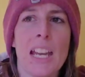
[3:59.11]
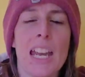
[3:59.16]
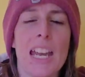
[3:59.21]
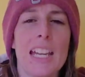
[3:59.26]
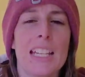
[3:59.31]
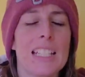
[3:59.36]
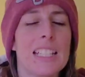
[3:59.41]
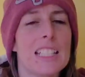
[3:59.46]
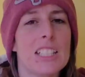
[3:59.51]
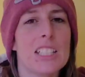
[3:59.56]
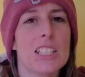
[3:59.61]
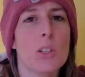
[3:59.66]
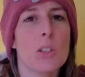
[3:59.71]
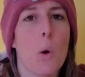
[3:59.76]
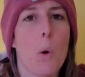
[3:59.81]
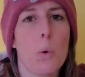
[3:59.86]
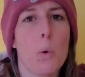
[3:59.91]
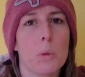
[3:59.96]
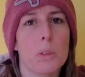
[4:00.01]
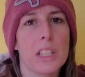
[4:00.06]
And it's
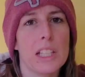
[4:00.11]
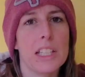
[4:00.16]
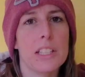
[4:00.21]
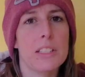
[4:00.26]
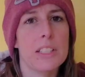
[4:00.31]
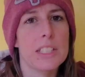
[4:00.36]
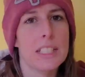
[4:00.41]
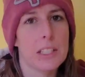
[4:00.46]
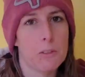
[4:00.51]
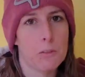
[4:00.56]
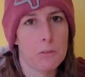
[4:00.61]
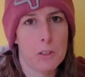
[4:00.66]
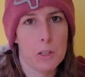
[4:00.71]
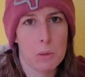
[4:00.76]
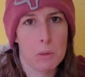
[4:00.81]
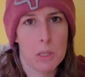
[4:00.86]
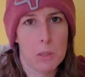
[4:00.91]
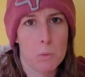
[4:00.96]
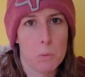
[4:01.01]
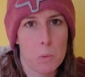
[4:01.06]
only until
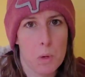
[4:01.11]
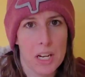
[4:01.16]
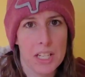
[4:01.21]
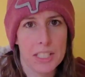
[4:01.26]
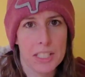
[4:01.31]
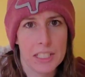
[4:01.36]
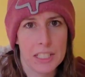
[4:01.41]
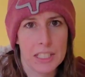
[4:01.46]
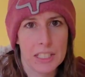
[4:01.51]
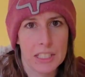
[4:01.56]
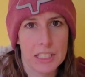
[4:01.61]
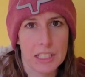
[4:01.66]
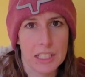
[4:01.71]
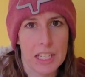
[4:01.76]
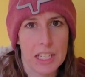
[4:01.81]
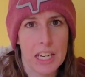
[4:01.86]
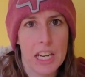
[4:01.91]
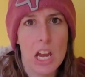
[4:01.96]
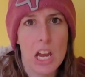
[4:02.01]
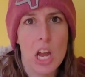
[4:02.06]
very
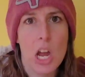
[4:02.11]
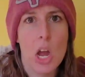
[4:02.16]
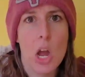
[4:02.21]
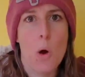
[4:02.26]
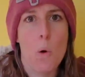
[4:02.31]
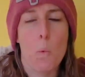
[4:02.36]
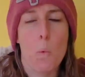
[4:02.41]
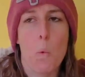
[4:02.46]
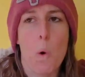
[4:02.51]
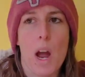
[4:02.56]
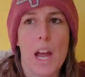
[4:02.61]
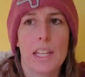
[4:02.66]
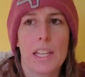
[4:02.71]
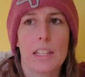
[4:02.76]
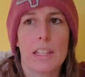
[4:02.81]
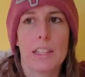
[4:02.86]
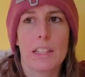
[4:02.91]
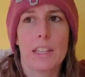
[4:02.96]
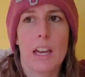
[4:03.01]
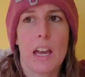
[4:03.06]
recently
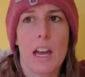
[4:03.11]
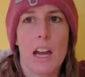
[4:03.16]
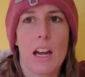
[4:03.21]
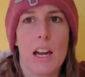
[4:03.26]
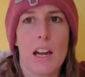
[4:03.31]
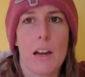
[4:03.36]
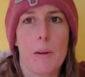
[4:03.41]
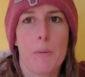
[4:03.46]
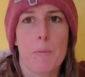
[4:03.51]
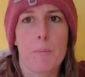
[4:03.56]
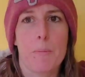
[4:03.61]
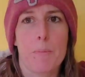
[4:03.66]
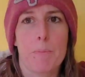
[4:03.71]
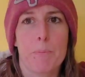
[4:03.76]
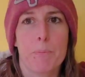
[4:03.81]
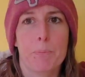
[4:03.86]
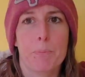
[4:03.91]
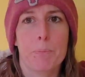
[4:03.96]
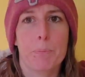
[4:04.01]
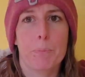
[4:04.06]
when
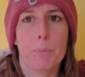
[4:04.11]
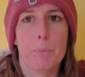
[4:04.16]
I